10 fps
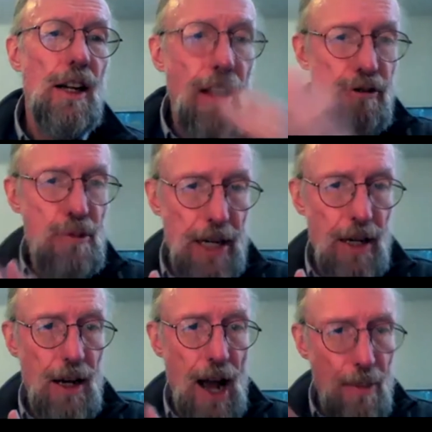
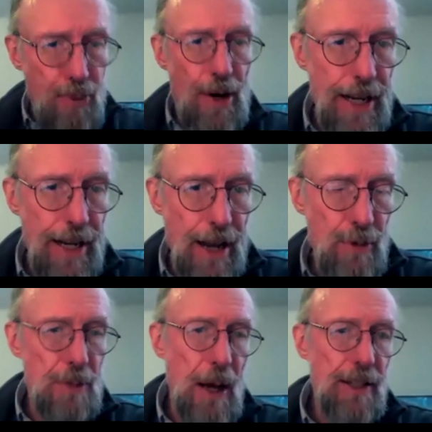government operating and
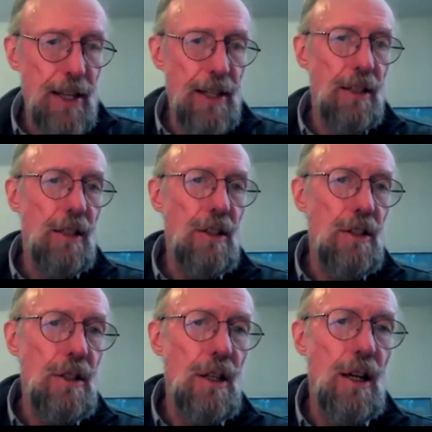respecting
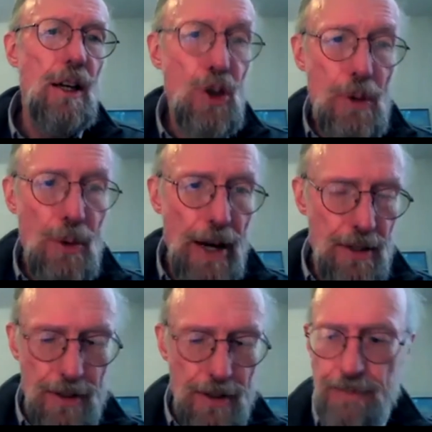human
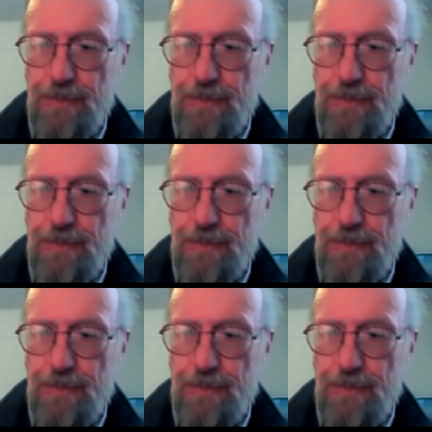rights?